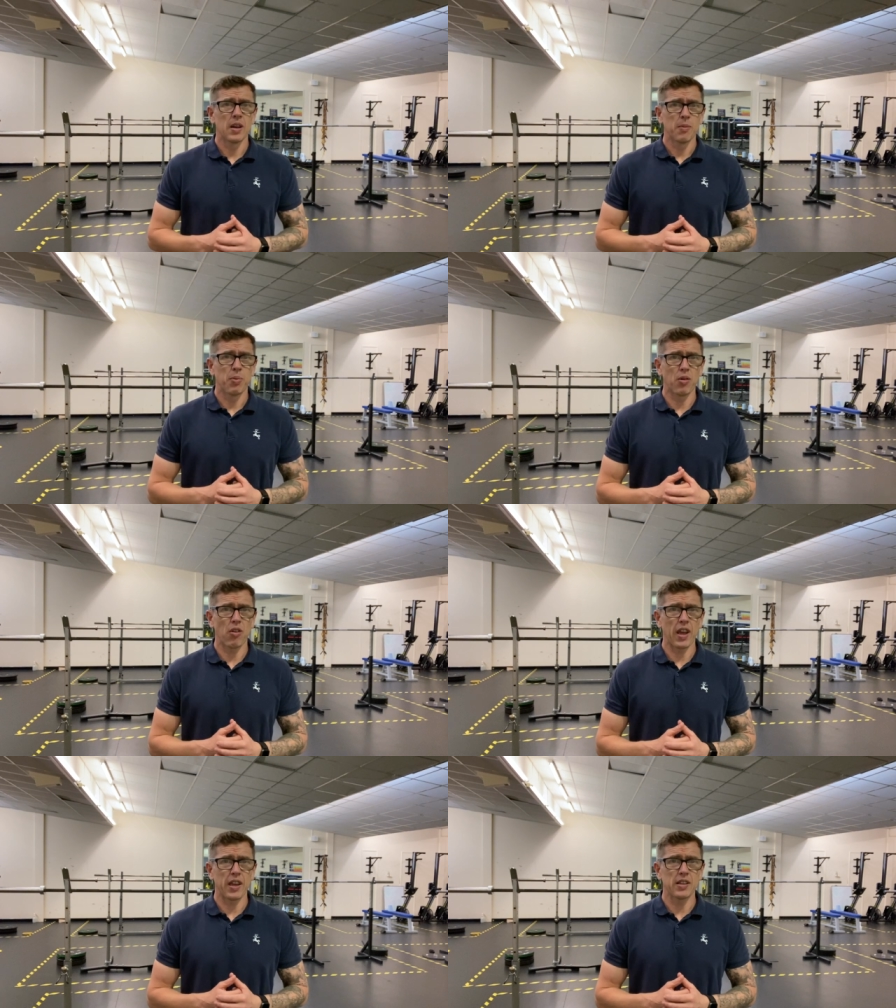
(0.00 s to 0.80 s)

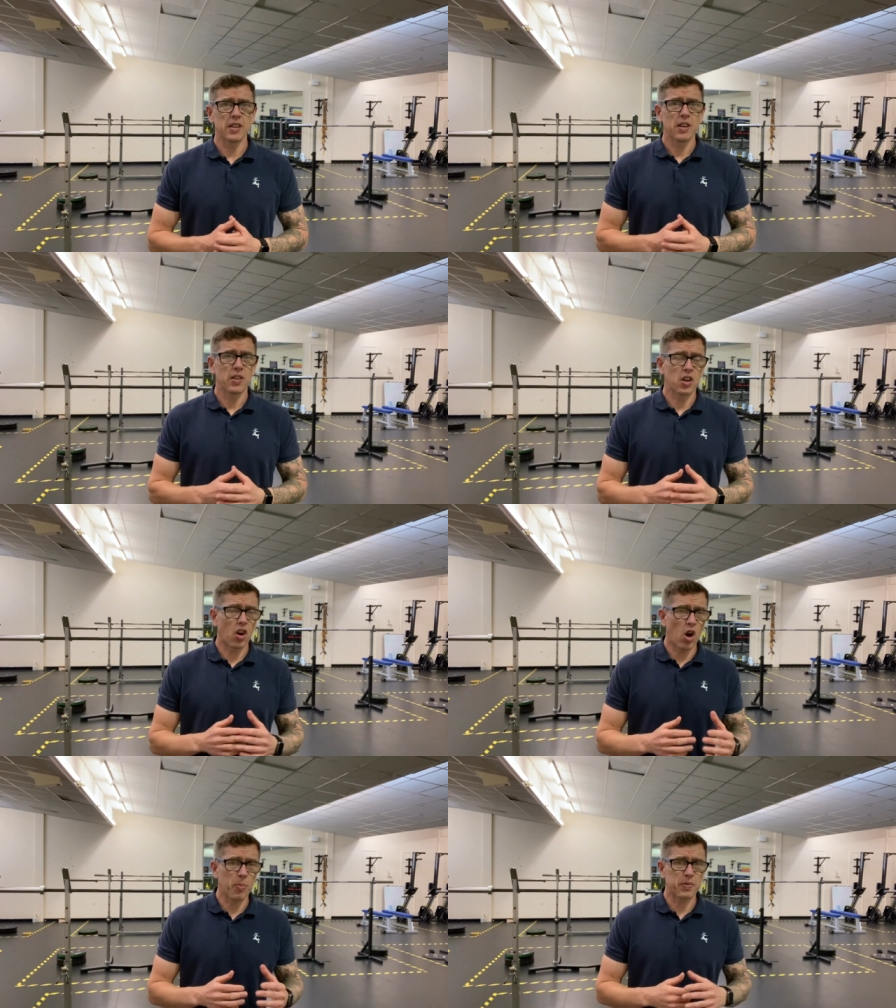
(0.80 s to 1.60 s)
parade, they're going to
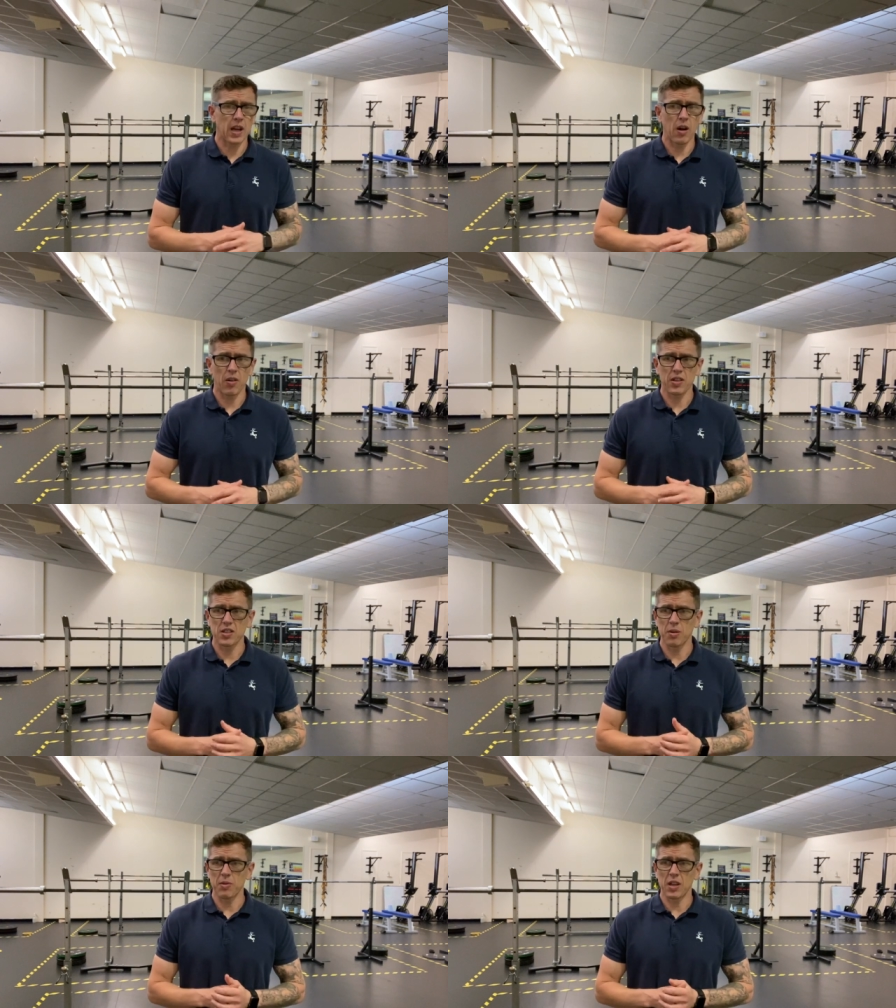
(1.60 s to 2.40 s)
opt out, and then
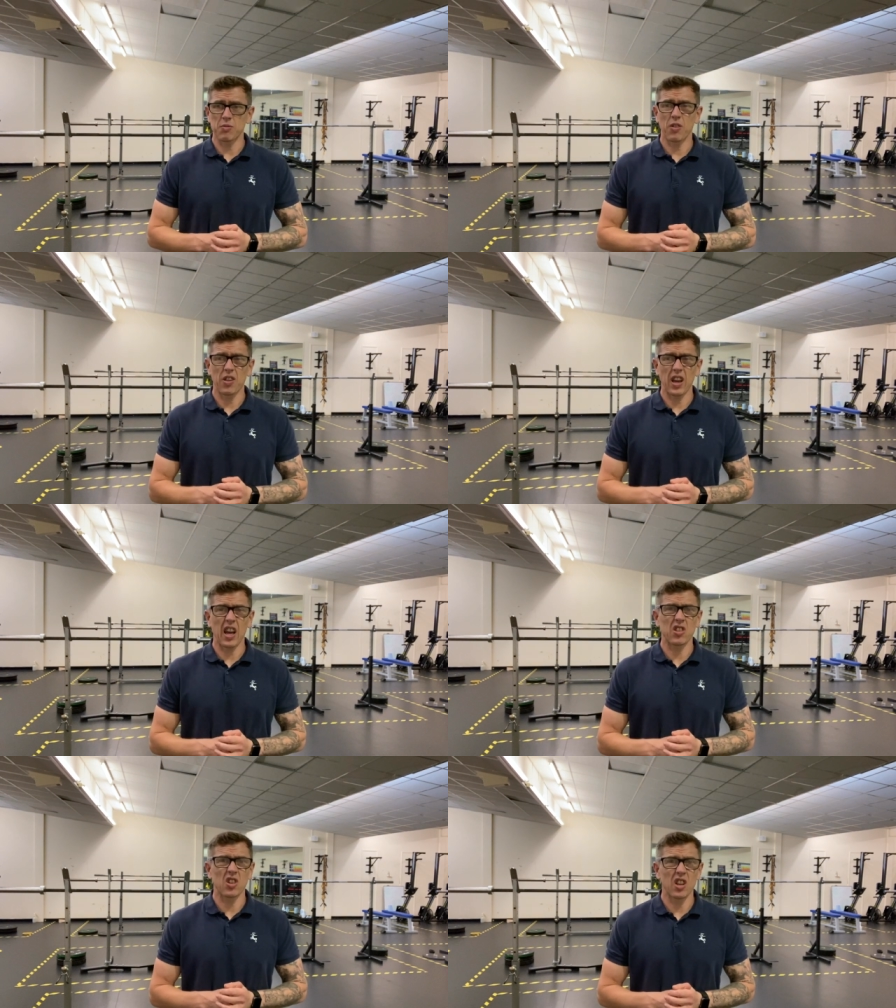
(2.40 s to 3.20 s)
somebody else might think,
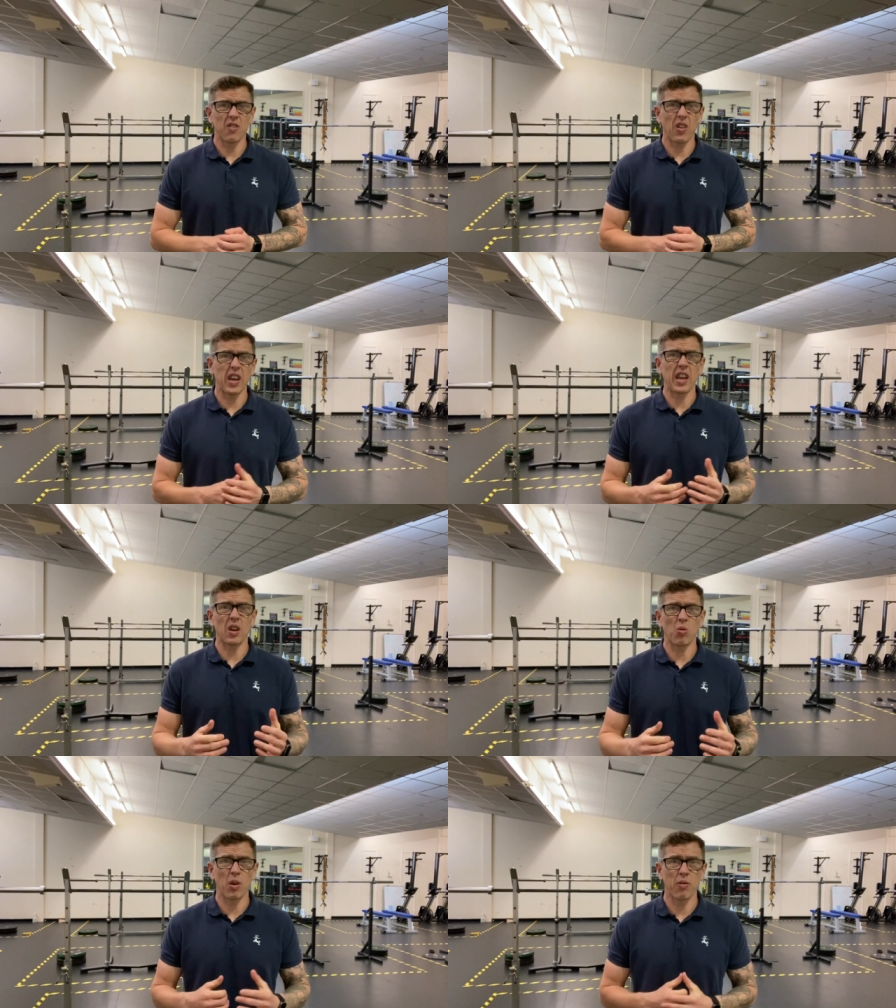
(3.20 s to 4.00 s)
actually, if they're getting
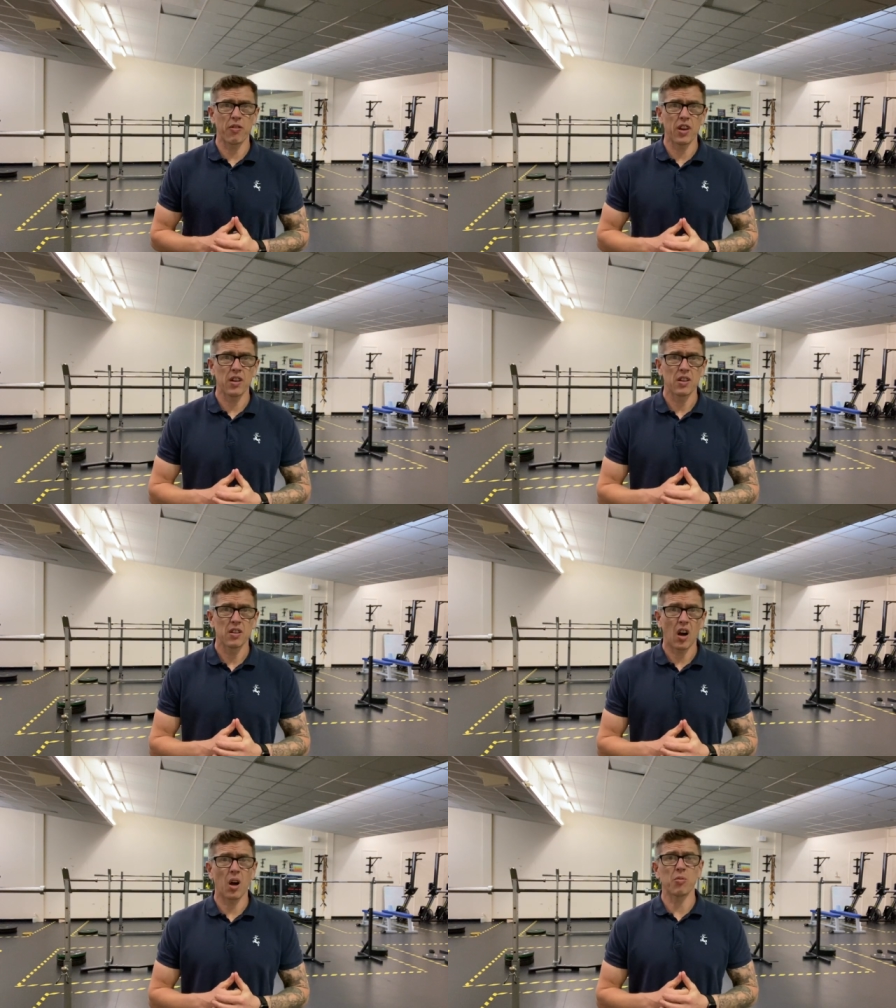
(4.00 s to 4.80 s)
away with it,
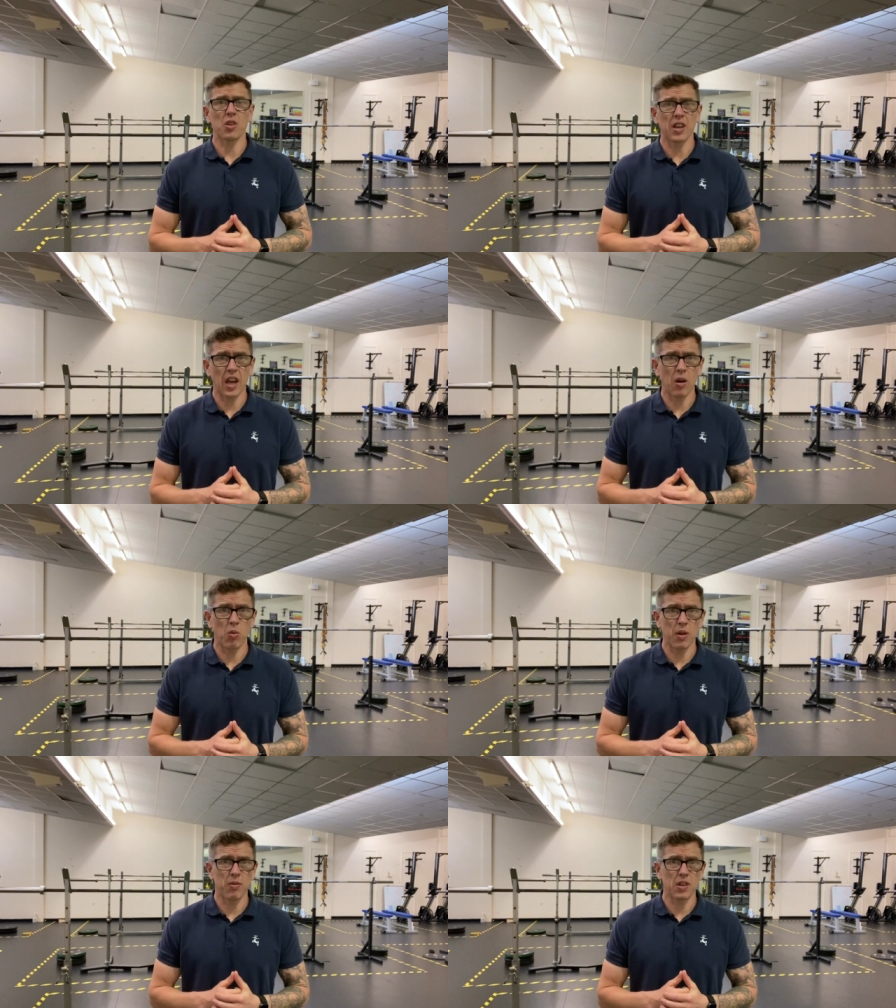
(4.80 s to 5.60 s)
I'm going to get
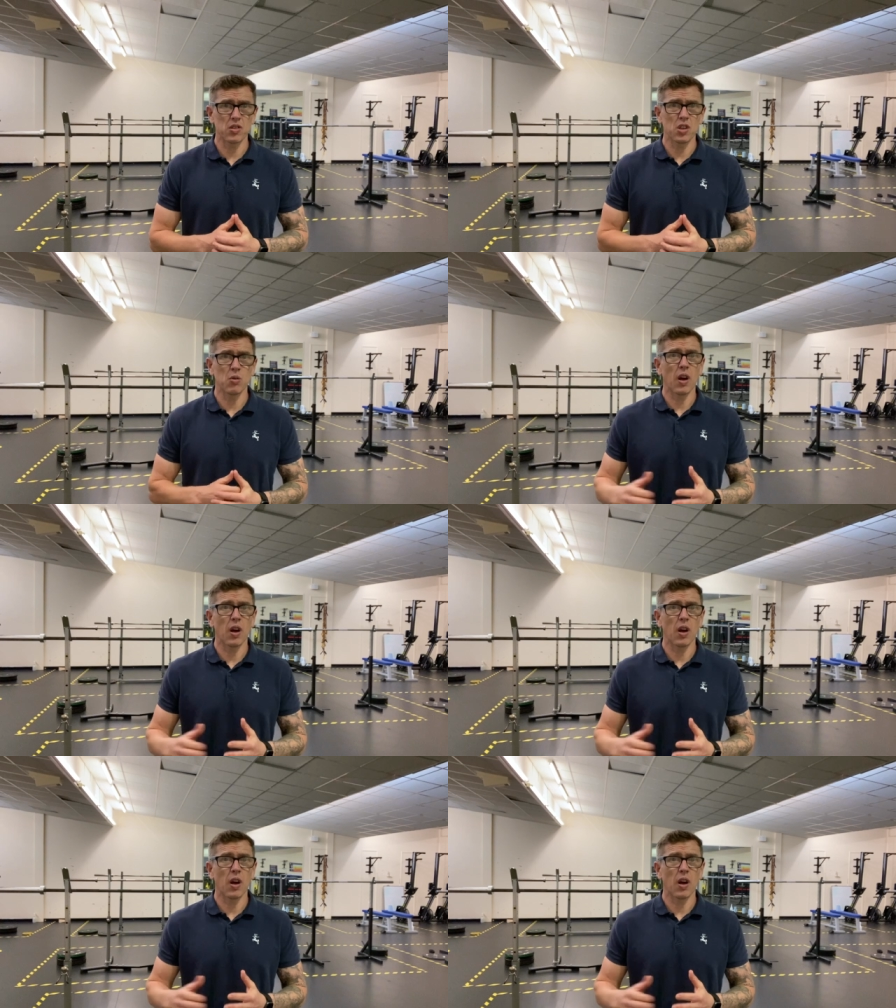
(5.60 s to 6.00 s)
away with it too.